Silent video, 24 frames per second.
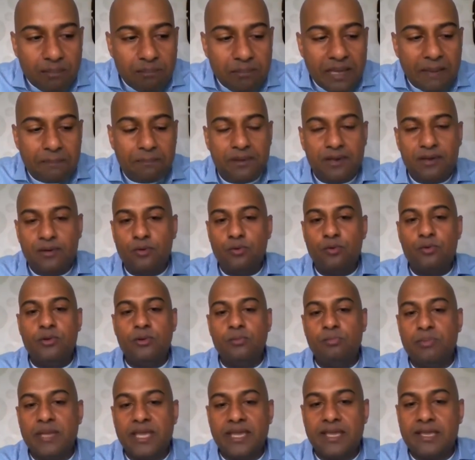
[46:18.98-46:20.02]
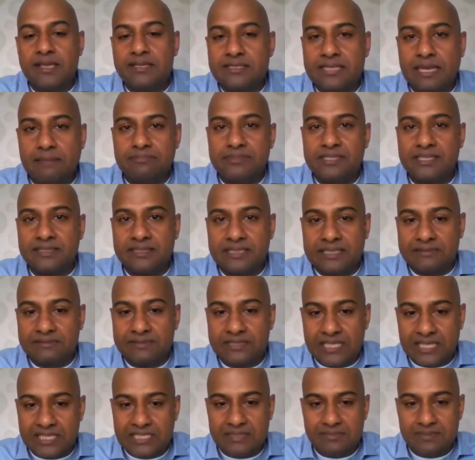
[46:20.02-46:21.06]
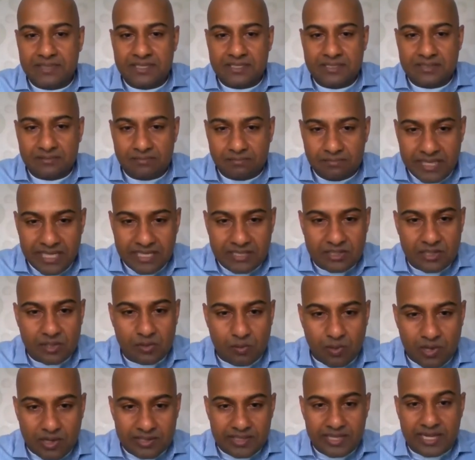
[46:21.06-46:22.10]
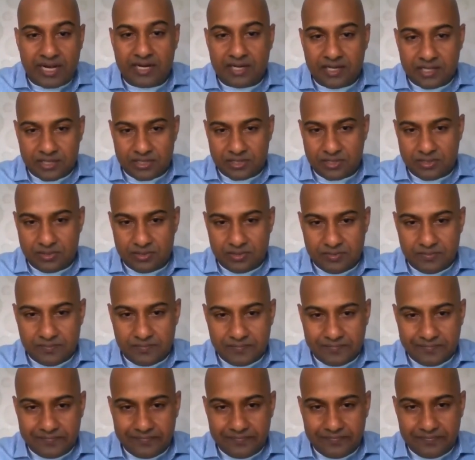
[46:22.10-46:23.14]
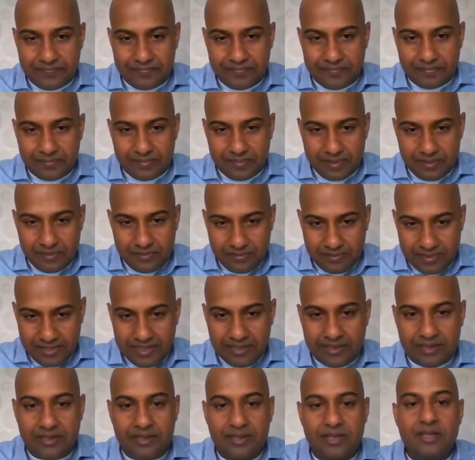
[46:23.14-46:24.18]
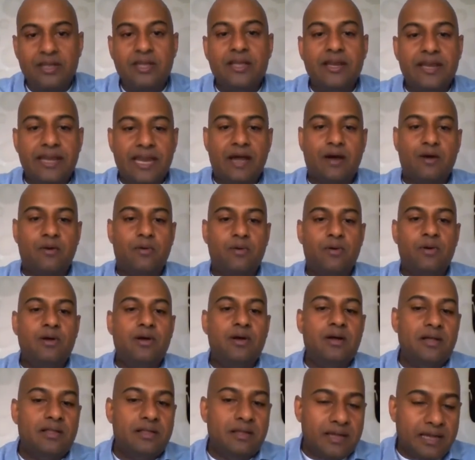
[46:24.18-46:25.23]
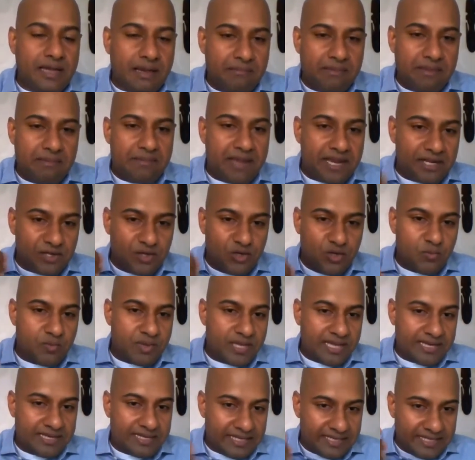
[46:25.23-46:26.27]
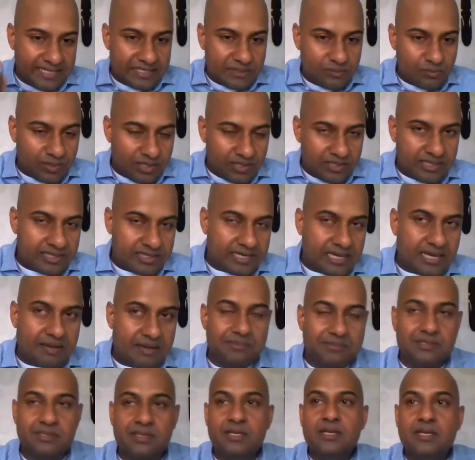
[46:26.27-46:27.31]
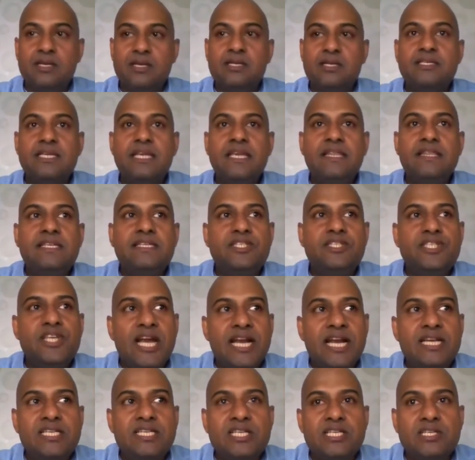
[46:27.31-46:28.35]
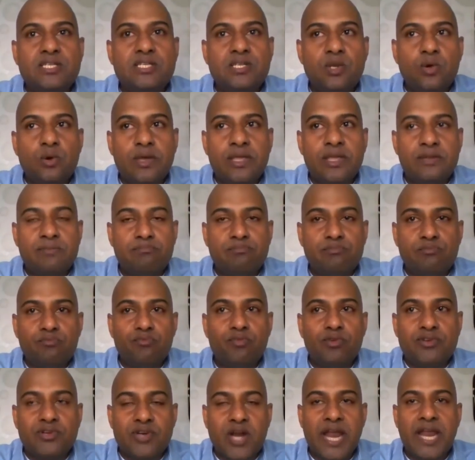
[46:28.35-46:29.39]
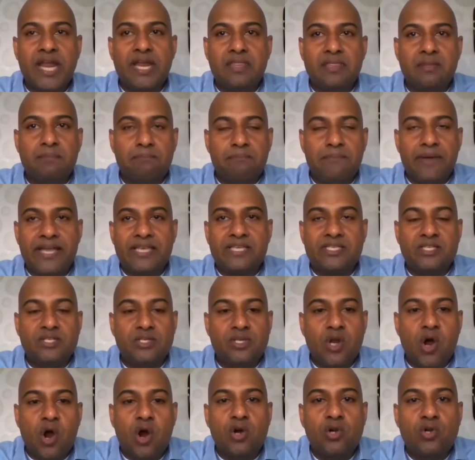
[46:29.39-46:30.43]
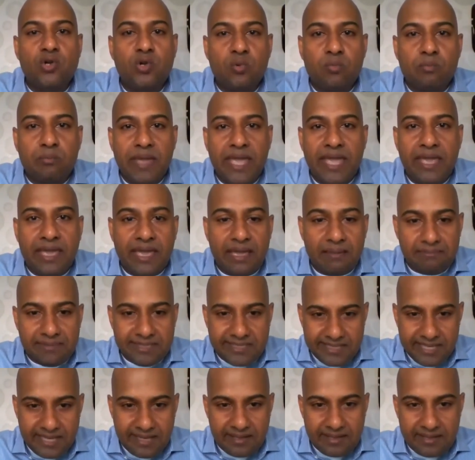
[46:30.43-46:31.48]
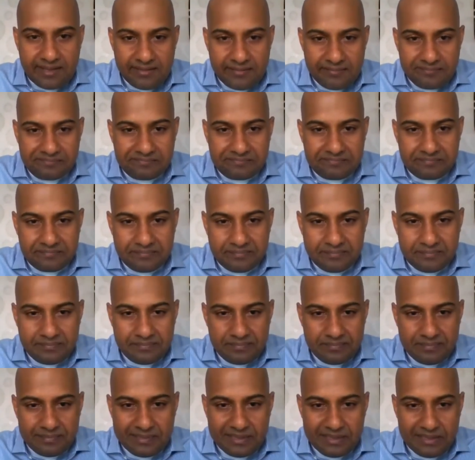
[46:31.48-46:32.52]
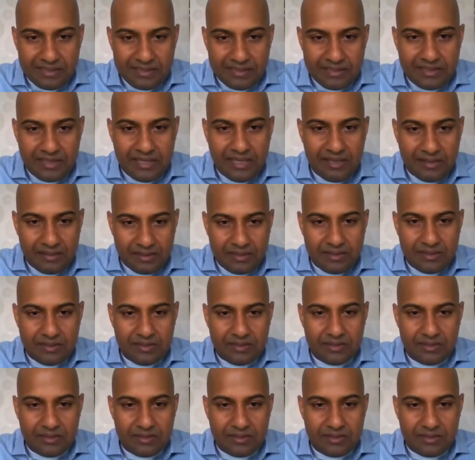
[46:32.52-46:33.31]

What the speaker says: people who making subjective judgments based on what they understood. Right now, coming back to humor, this is where it comes. See, the judge is trying the best not to make a mistake, right?